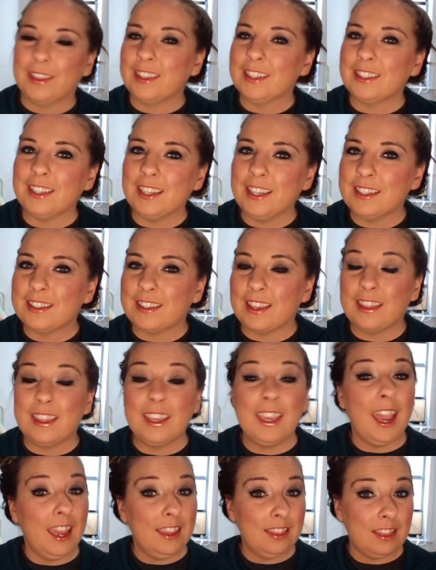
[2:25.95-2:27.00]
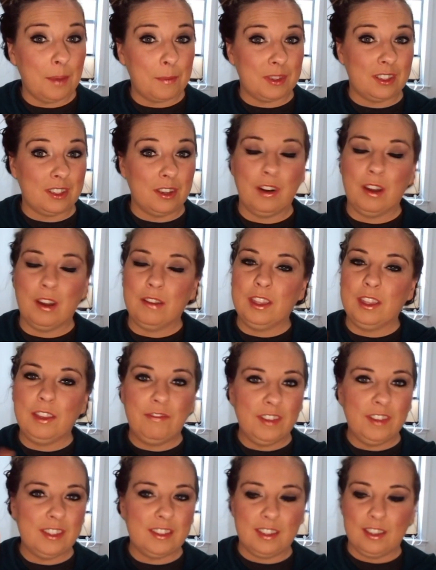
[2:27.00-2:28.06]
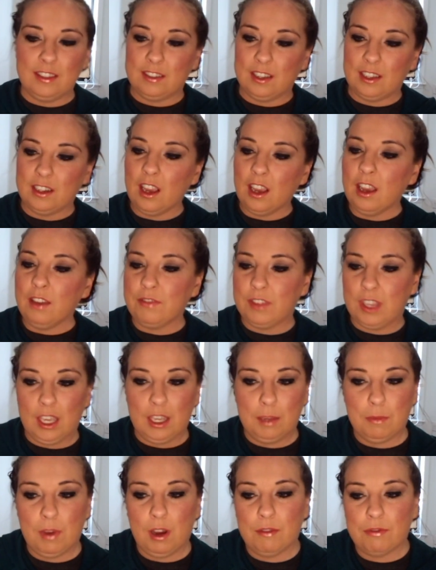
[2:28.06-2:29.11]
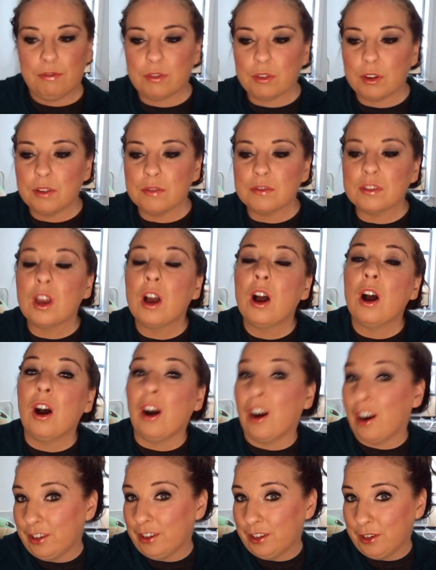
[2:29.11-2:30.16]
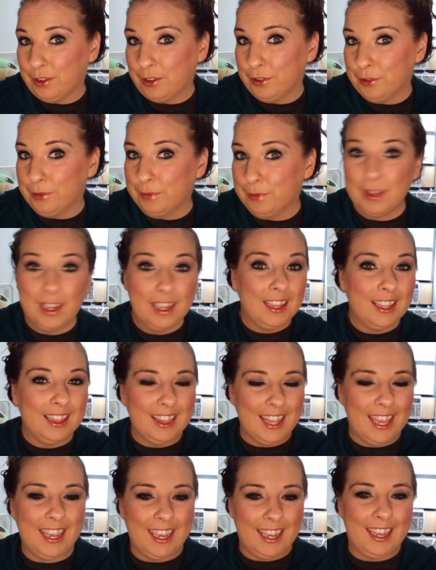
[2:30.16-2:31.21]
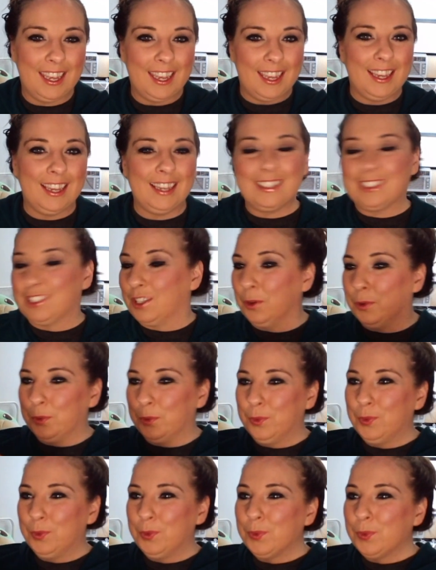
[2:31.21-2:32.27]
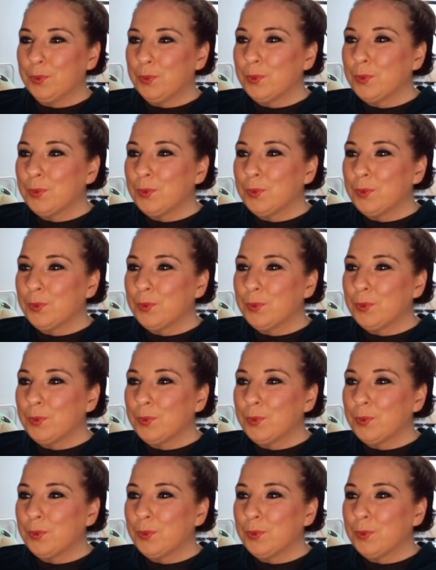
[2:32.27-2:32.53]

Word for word: This is the eighth episode of the fifth season of Game of Thrones Hardhome. Let's go.